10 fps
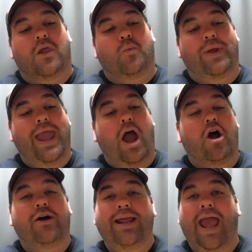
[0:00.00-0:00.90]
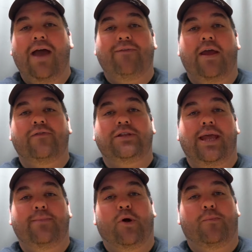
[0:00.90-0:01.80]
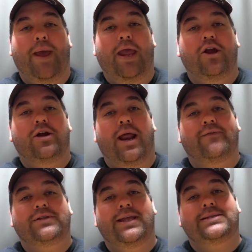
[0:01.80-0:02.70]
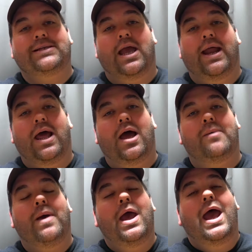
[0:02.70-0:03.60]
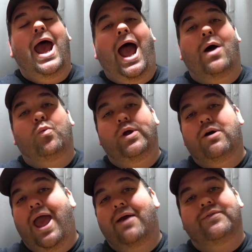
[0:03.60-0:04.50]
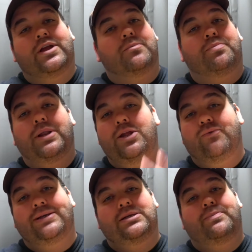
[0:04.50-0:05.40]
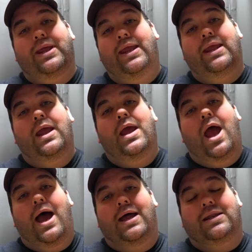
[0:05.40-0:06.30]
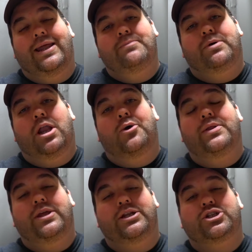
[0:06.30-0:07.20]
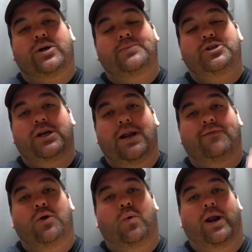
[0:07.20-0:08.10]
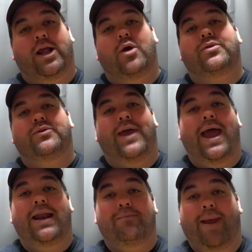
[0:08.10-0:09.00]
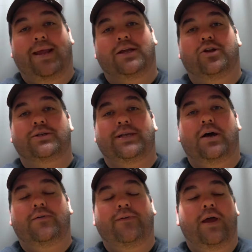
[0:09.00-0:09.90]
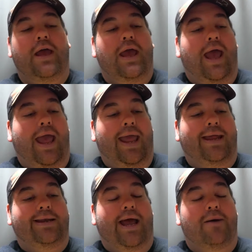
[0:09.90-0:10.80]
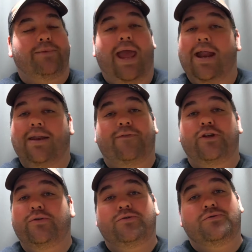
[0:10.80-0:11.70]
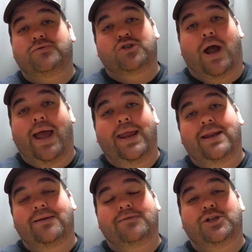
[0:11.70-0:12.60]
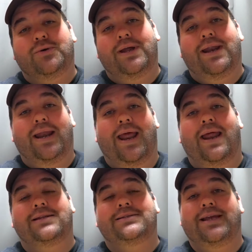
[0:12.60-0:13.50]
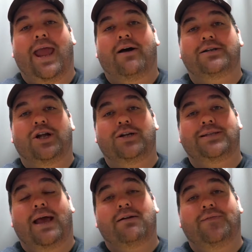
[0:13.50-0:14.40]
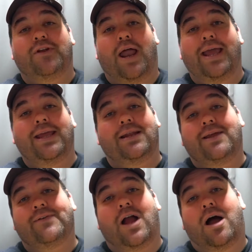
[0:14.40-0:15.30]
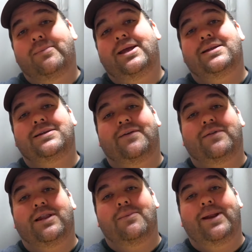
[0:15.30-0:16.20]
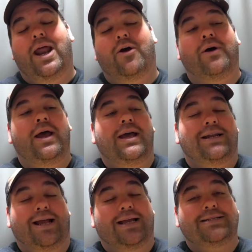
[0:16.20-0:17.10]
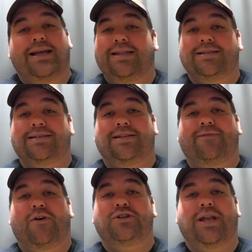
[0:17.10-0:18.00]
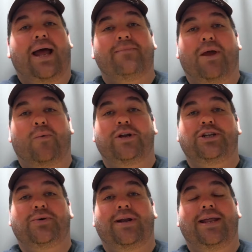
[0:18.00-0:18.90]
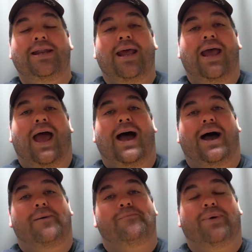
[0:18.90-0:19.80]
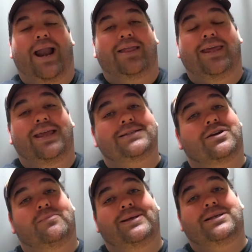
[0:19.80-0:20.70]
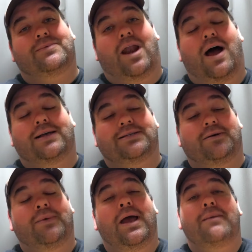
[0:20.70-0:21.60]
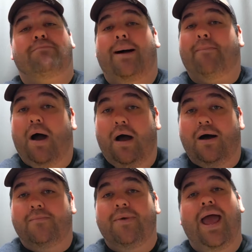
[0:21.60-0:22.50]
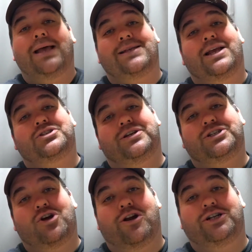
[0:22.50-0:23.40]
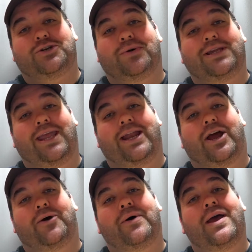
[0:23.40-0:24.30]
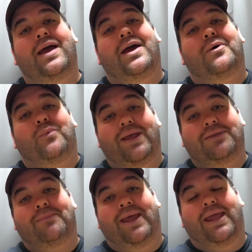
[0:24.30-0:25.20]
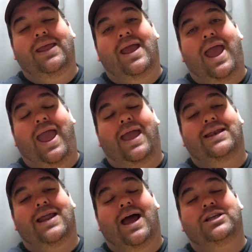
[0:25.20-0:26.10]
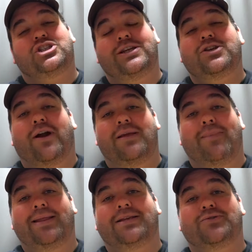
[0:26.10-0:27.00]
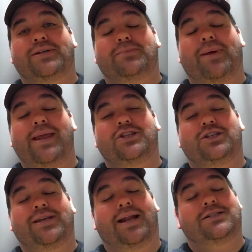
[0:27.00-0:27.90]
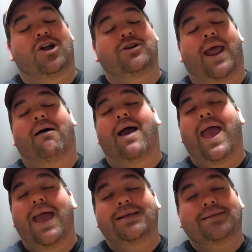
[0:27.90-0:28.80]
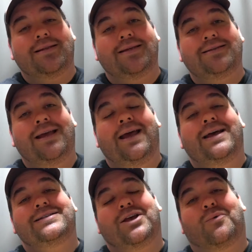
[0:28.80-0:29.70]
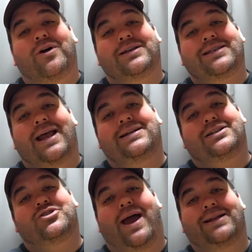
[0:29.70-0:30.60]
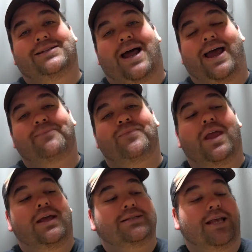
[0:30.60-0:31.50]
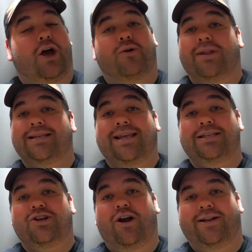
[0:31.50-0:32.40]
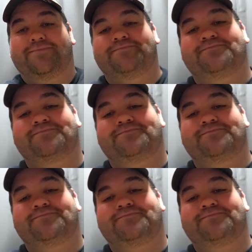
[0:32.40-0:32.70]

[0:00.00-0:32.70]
we already have everything prepared. Everything is cut up. I will have the complete recipe linked below in the description if you want to go through that and make it yourself. And yeah, and if you try it and do it and see how it turns out, and if you like it, leave a comment and definitely let me know. Like I said, this is the first time that we're doing it, but I think it's going to be something awesome. My mom has actually started doing keto with me, and she's already made this recipe and she said it turned out excellent. So we're excited to try it tonight. So let's get started.